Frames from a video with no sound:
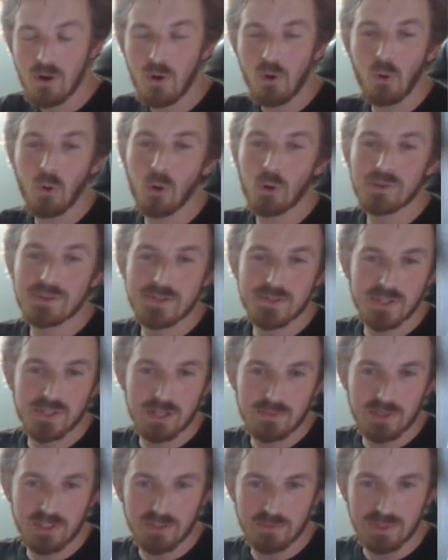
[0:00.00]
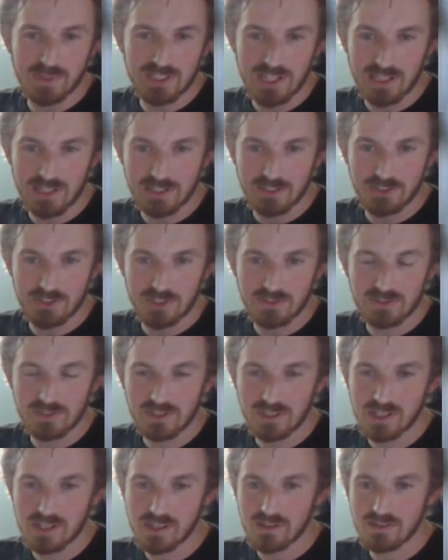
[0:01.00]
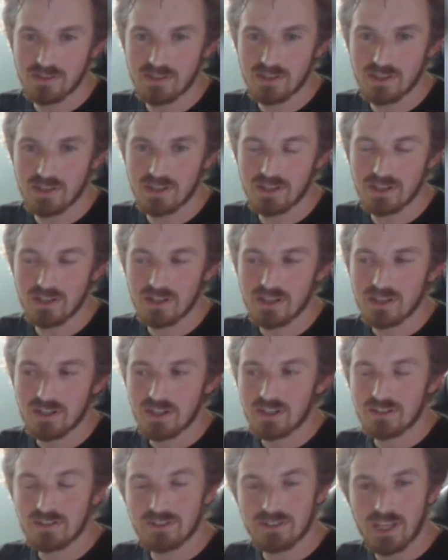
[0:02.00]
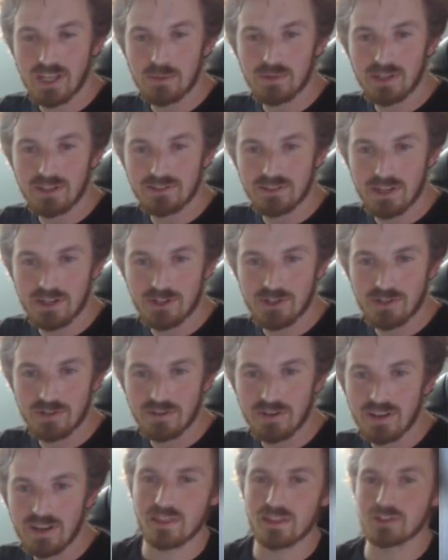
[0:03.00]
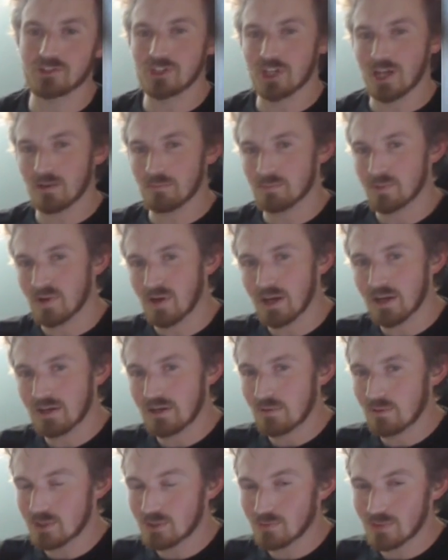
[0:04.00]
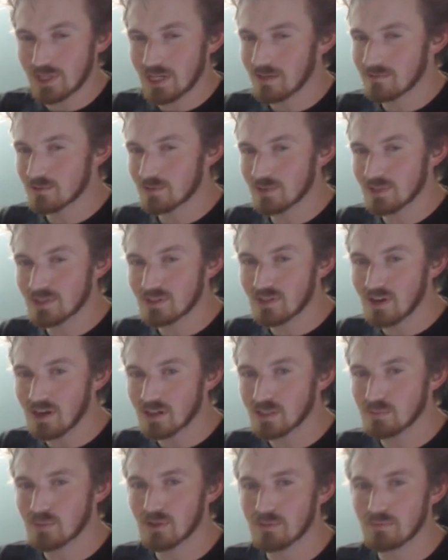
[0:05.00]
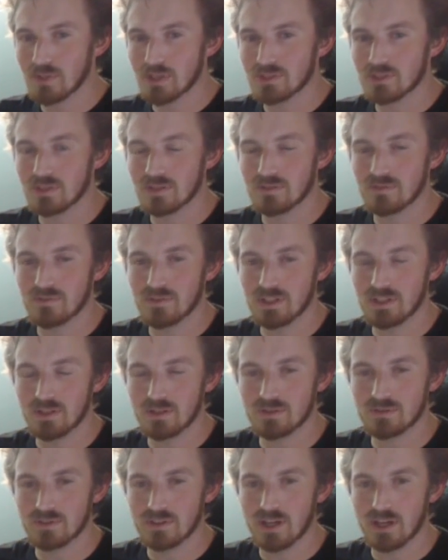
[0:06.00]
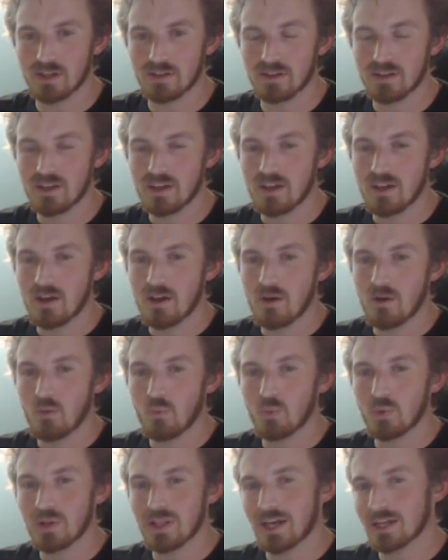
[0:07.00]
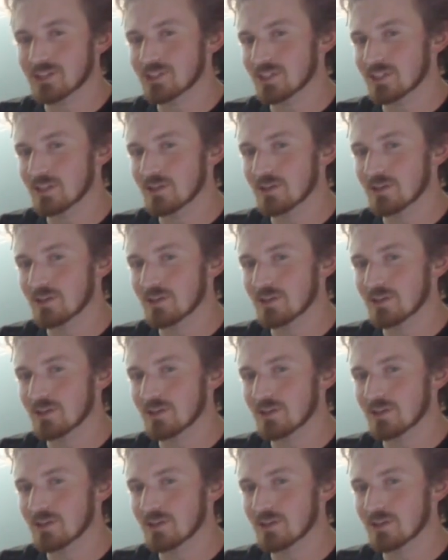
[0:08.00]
or there's going to be some intelligence in the stabilization. The jetpack, which we haven't really talked about much in the videos yet, will actually